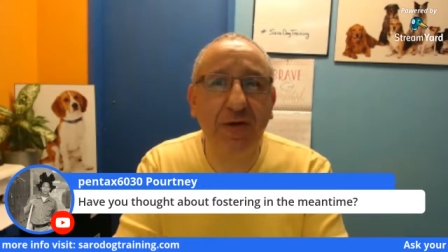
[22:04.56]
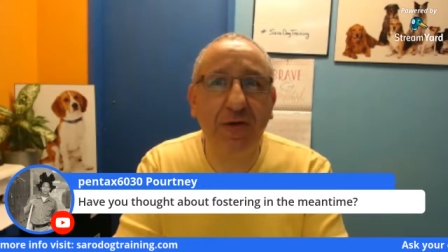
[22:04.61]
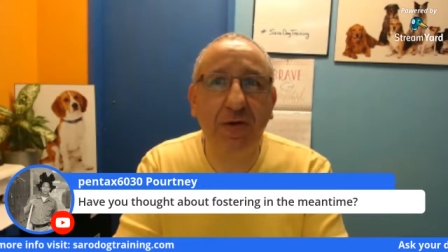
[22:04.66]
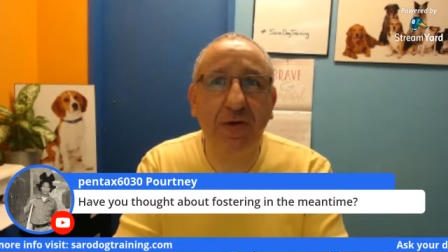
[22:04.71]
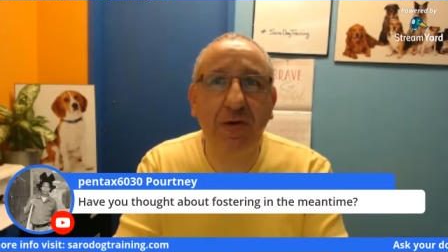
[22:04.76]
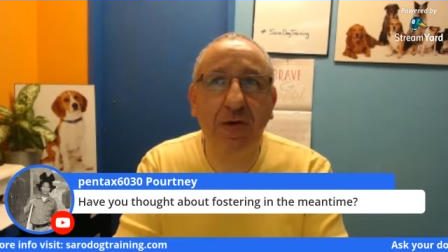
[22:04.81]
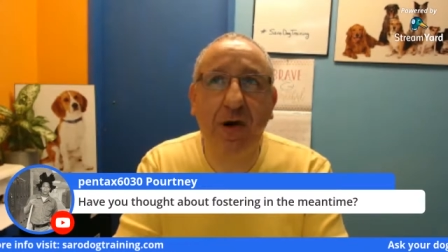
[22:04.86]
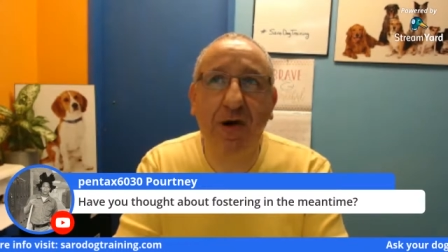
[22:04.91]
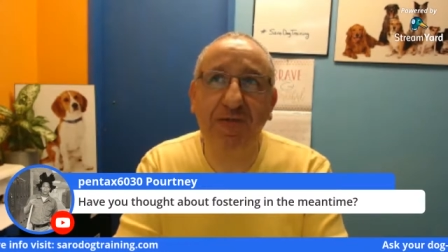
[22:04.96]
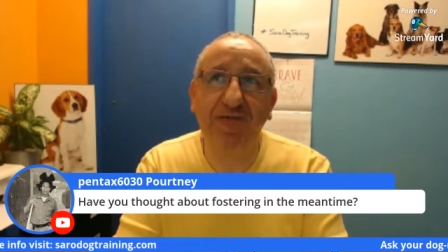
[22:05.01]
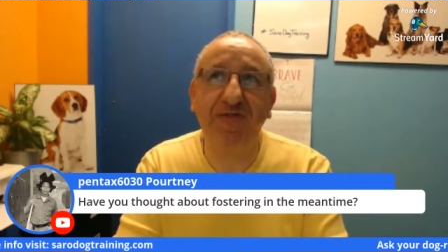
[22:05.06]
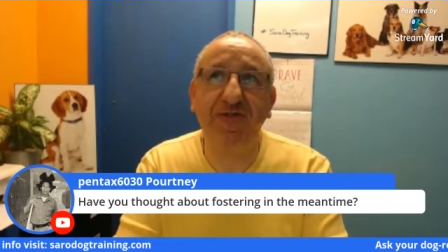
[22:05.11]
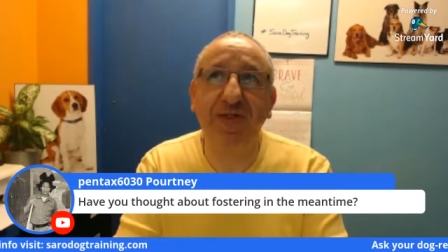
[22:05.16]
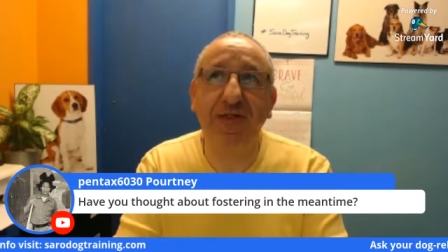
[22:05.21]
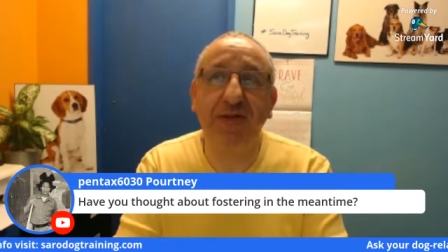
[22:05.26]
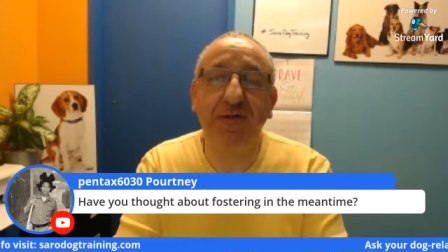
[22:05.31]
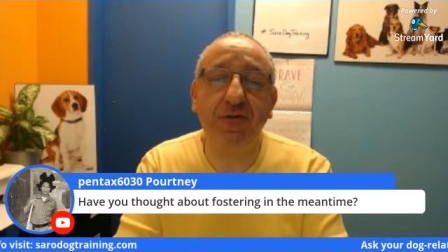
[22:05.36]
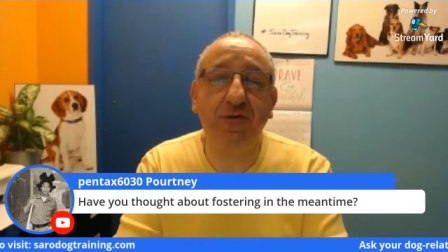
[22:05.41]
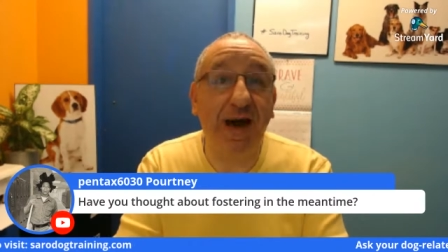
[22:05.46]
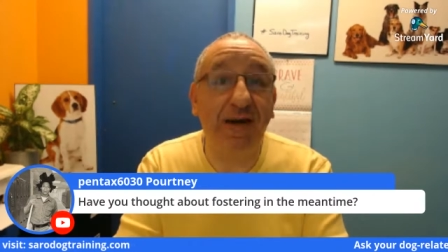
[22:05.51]

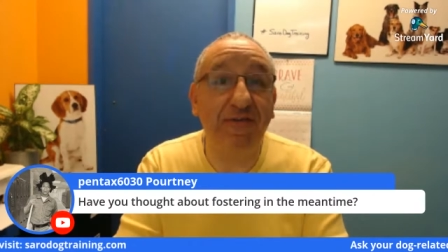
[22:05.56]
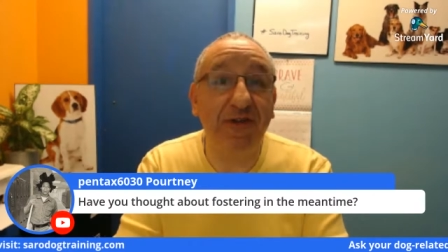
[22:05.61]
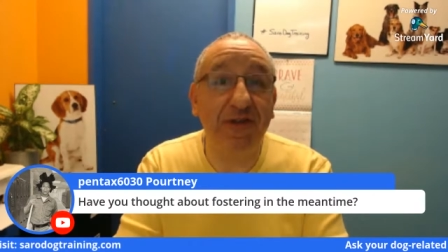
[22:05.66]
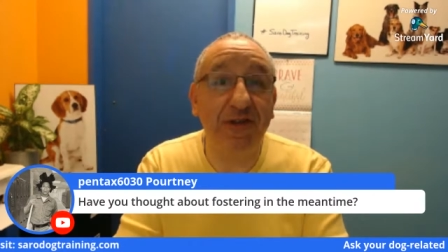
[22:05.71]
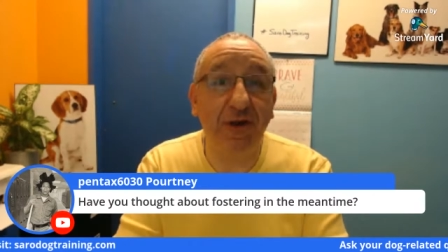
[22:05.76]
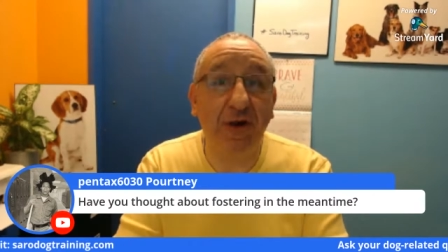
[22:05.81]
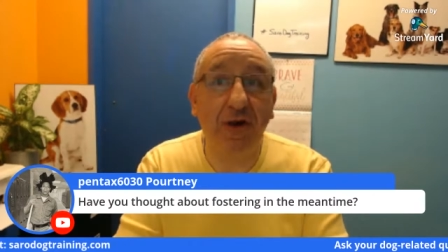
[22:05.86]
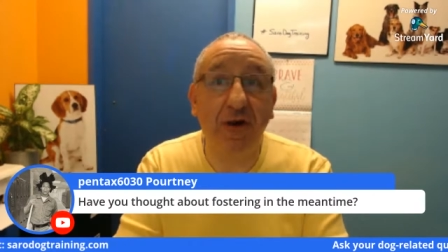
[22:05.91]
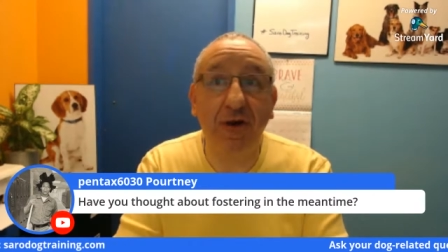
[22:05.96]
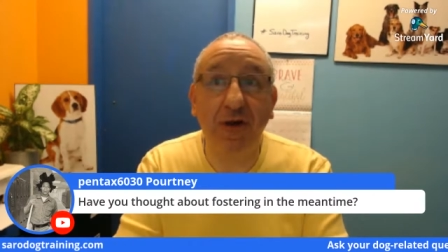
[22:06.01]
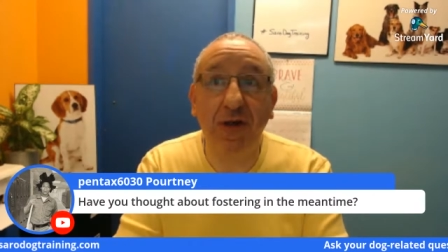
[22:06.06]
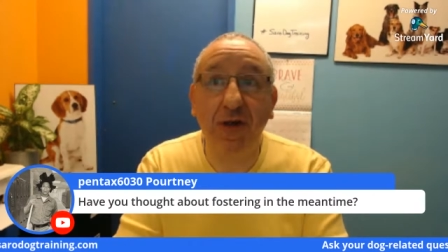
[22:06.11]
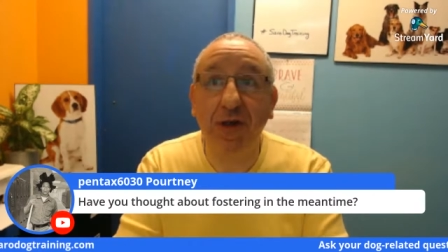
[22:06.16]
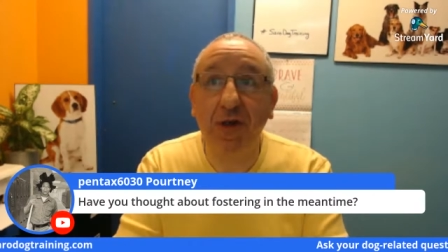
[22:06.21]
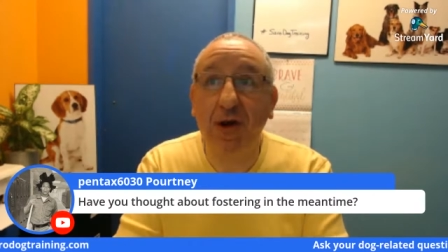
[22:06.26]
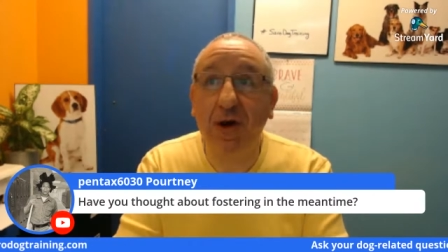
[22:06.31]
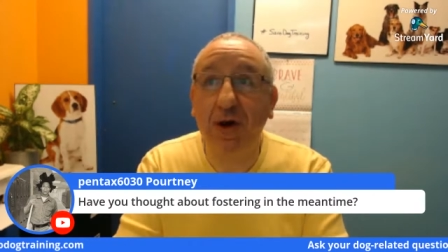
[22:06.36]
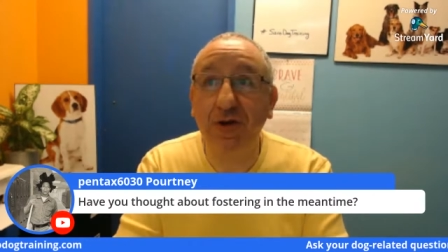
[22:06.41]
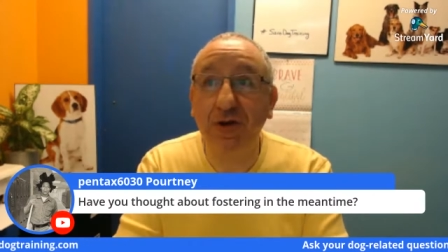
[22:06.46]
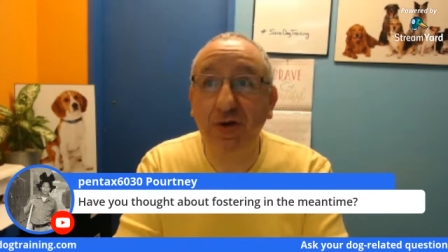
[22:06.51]
confident to have a dog?
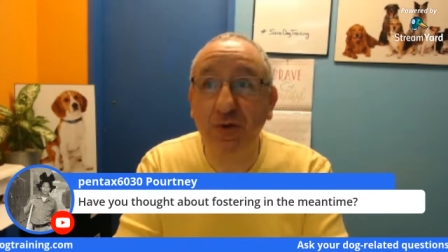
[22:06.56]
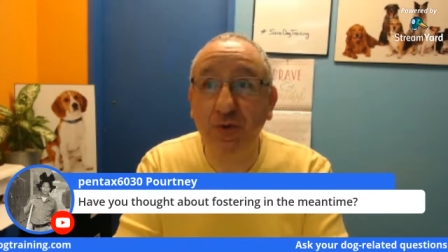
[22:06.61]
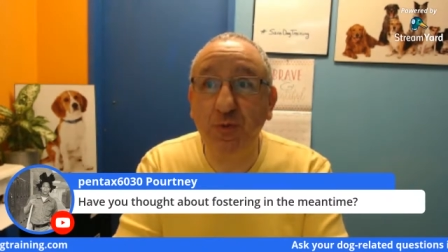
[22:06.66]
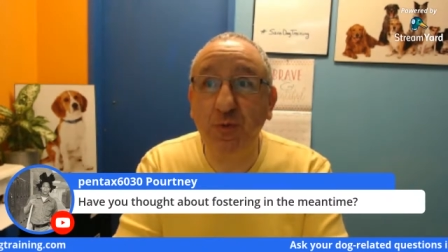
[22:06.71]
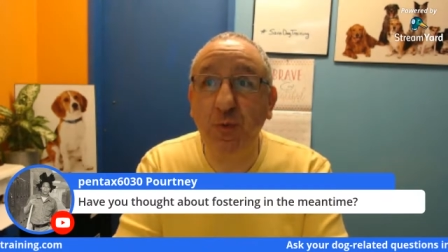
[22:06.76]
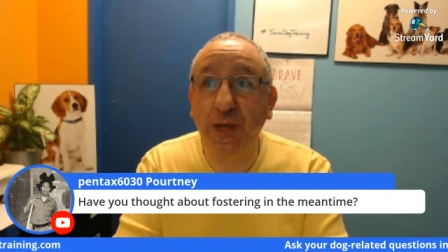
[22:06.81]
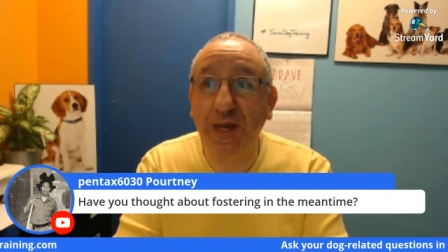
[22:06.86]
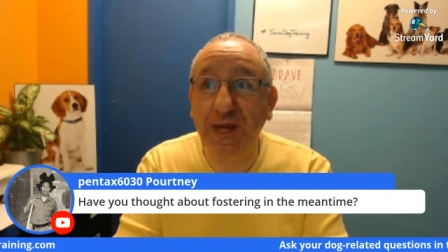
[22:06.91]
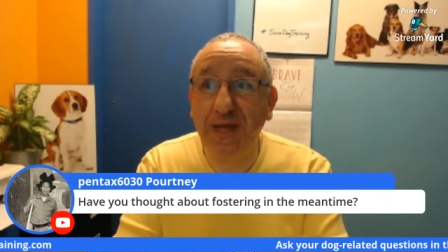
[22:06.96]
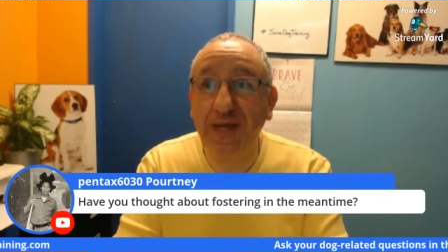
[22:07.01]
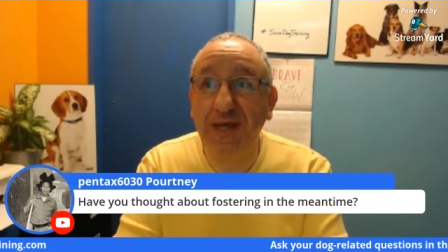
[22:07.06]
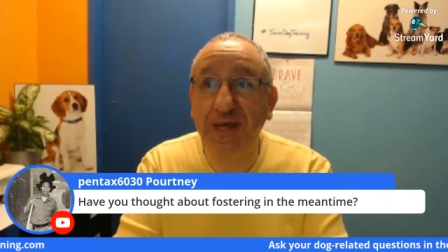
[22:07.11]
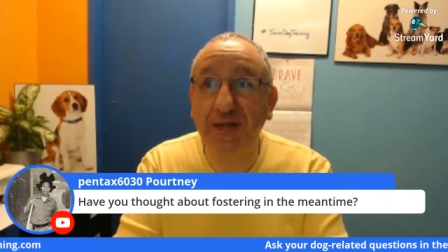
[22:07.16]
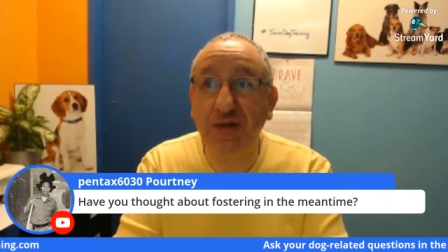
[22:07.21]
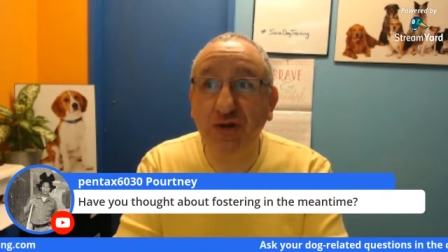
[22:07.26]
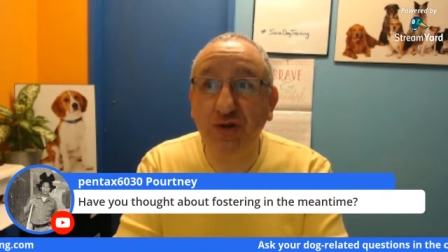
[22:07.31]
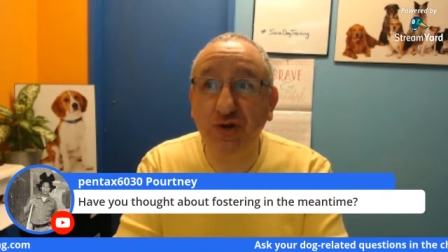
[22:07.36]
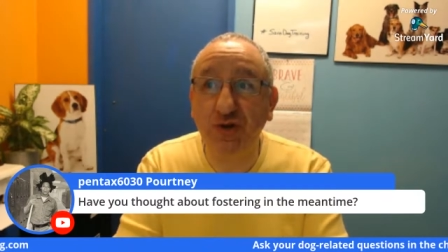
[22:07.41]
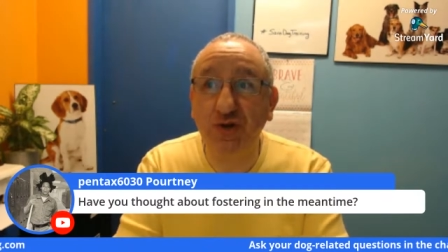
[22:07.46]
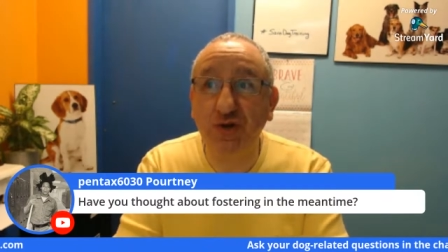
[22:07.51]
Are you willing
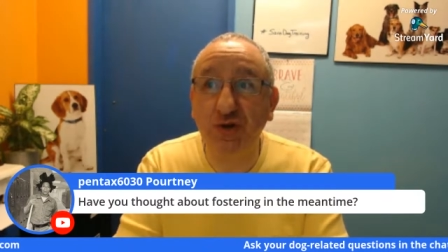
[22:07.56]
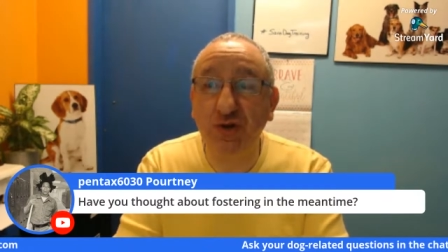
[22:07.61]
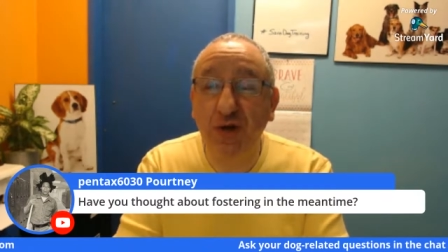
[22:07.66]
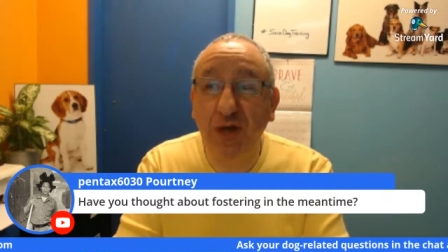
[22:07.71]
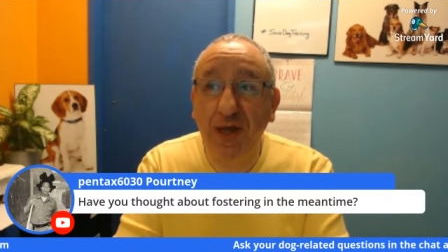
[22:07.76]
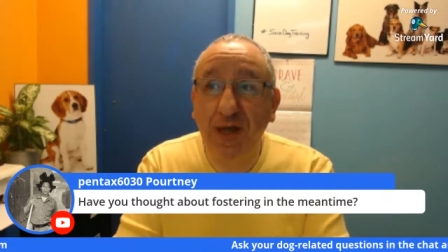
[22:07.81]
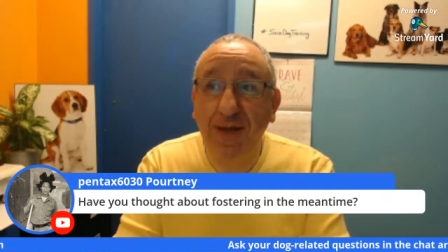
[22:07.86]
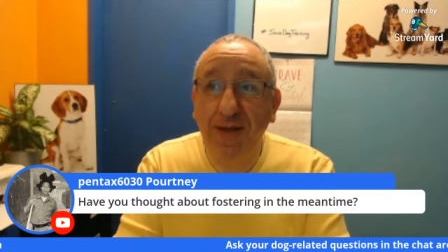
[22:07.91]
to